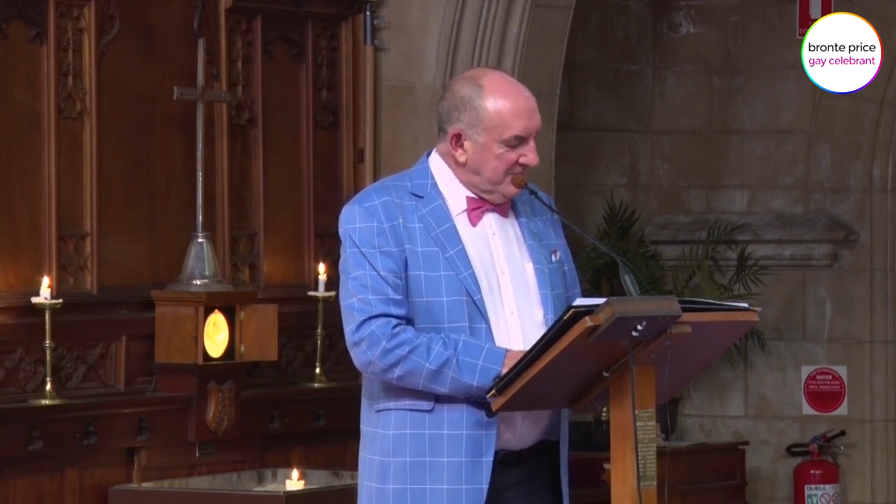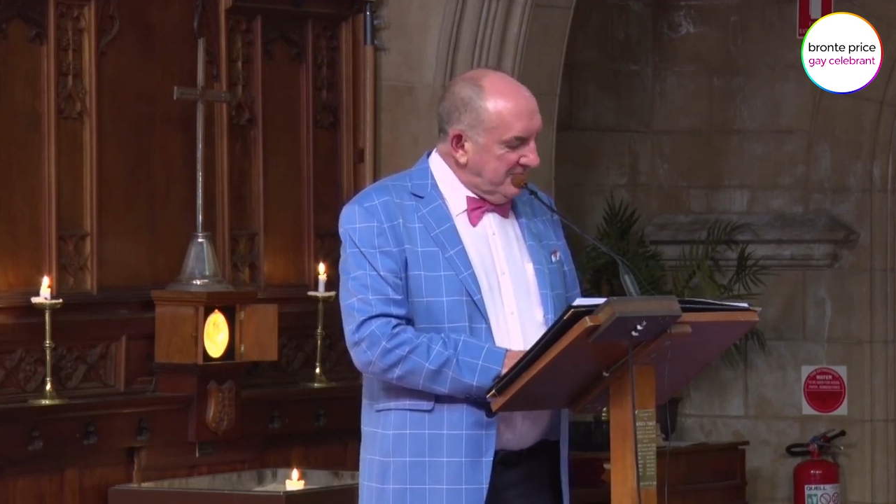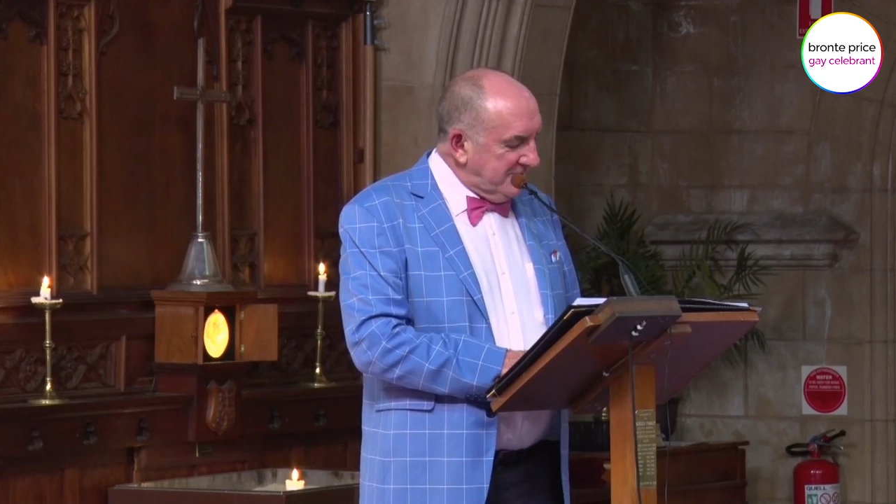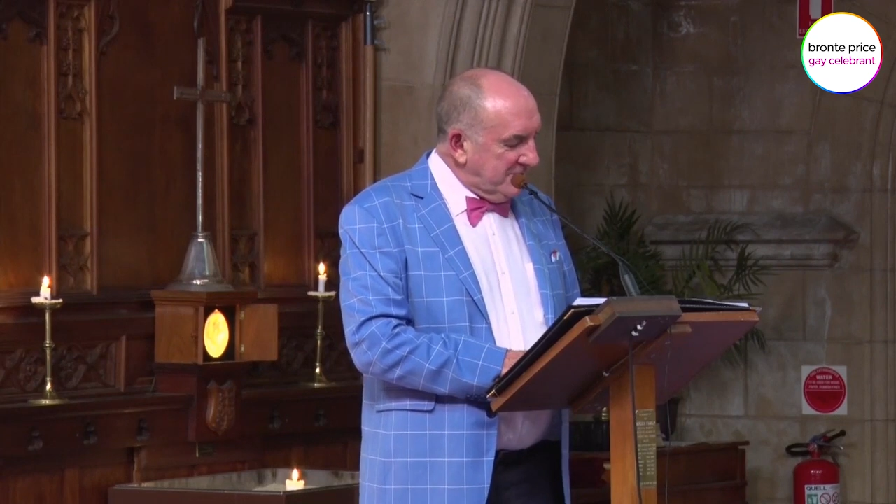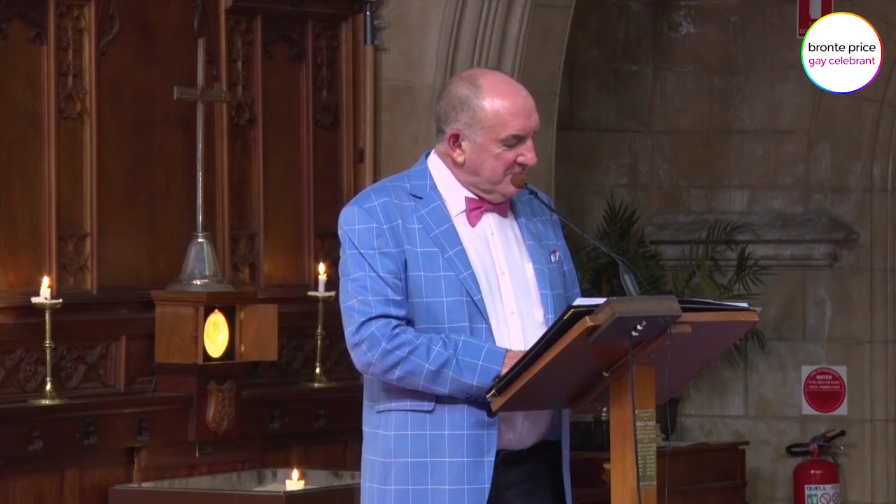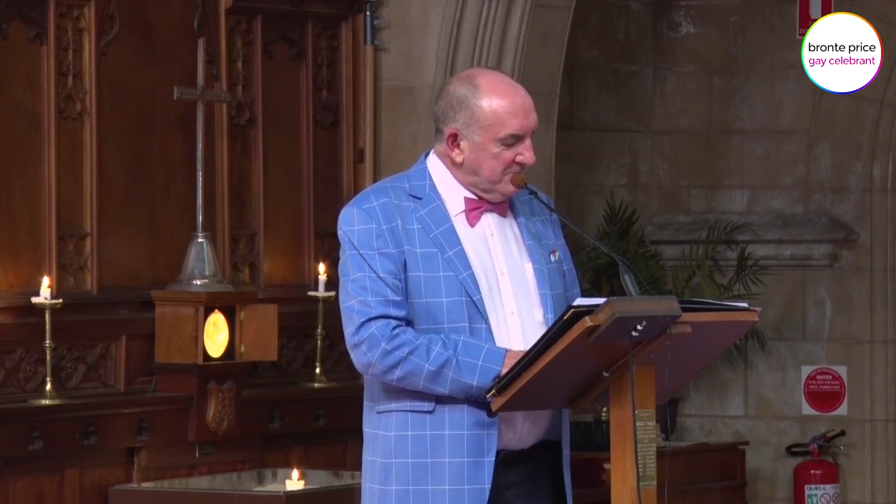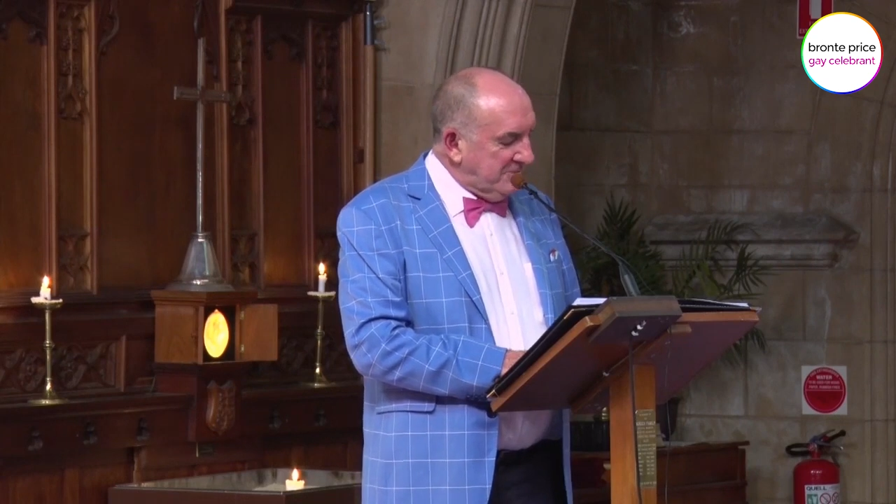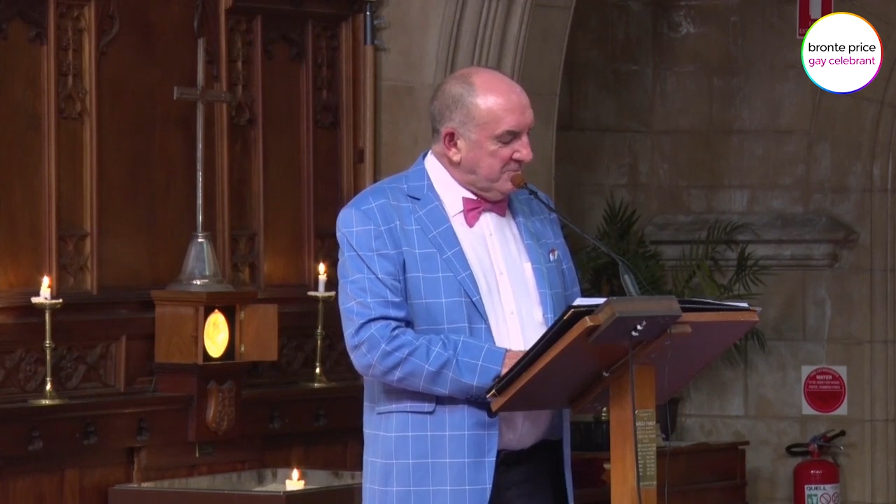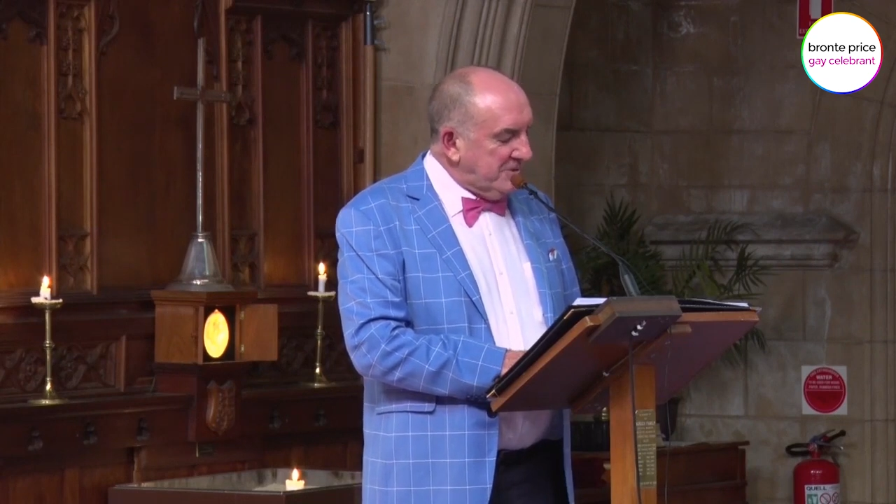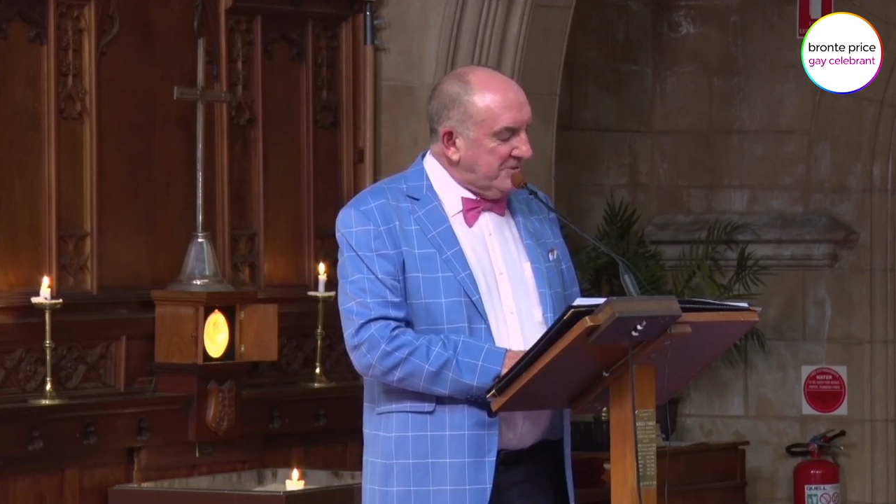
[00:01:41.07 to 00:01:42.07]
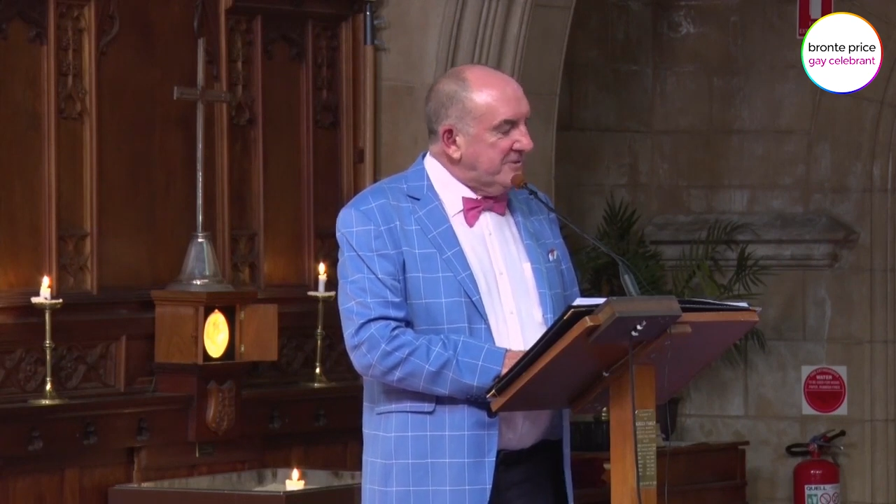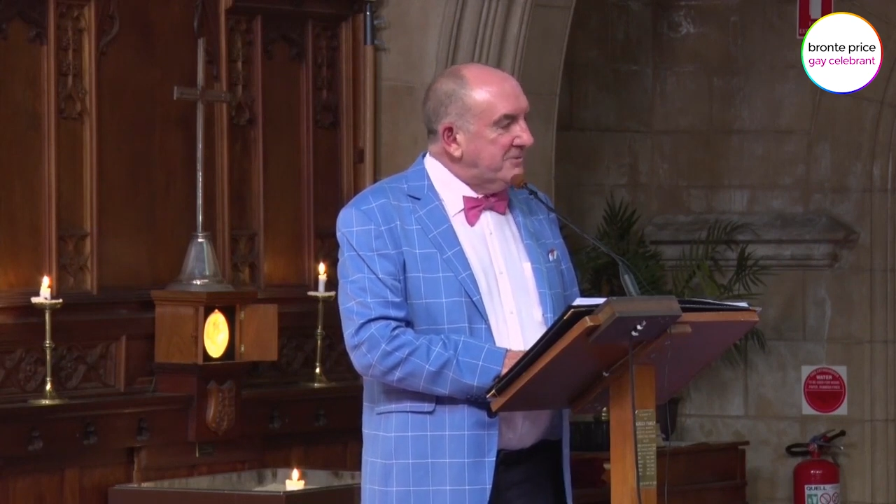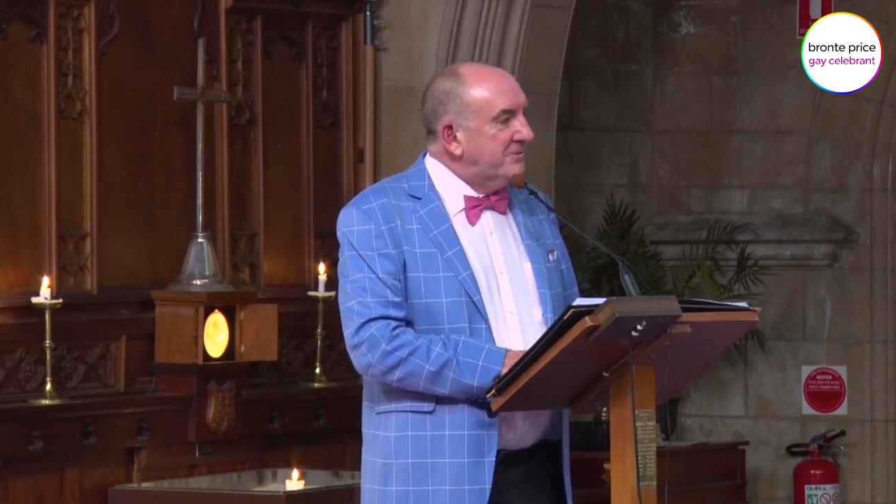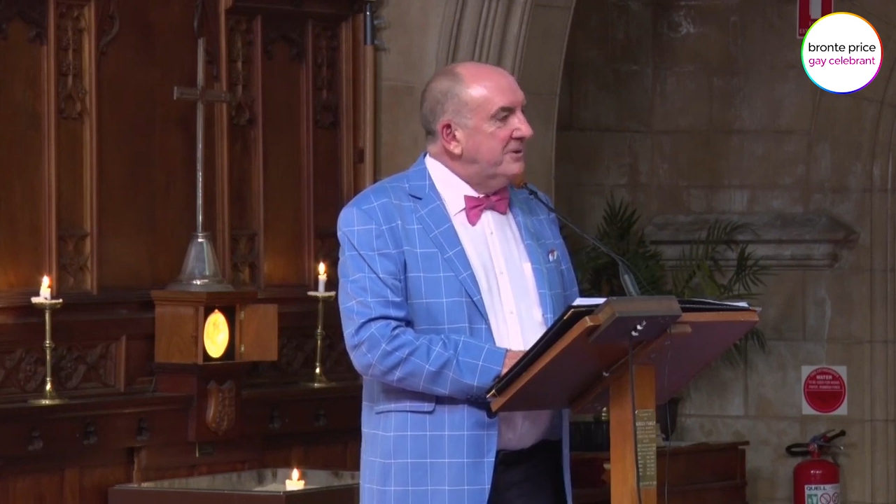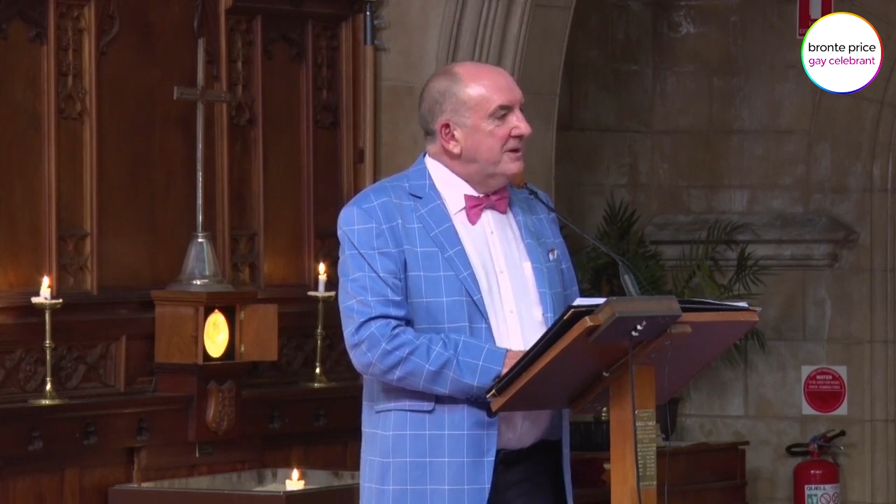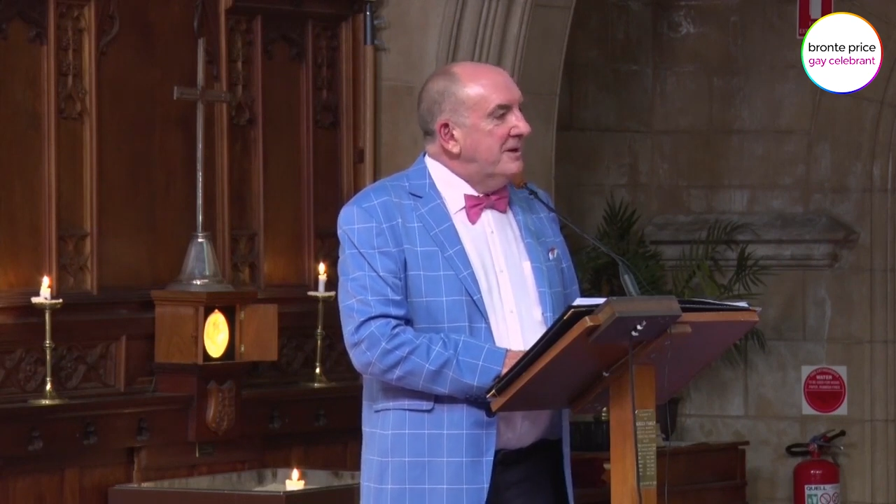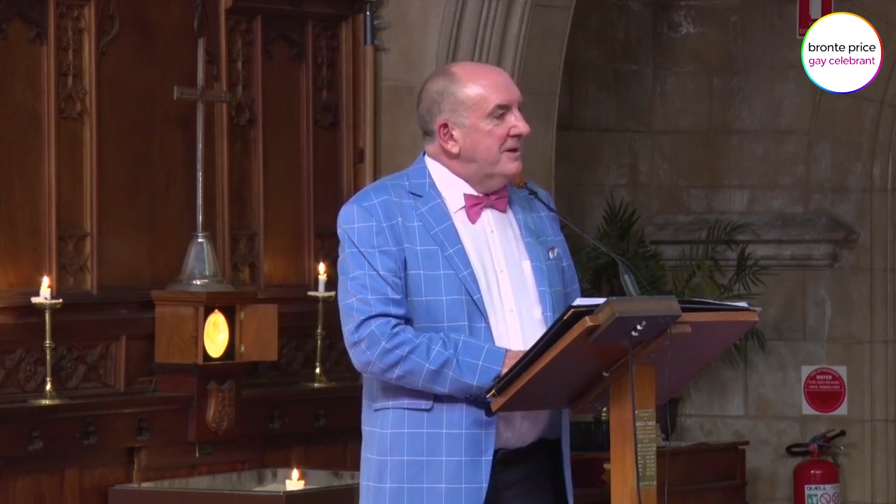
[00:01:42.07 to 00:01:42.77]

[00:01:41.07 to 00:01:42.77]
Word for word: tough times for both of us,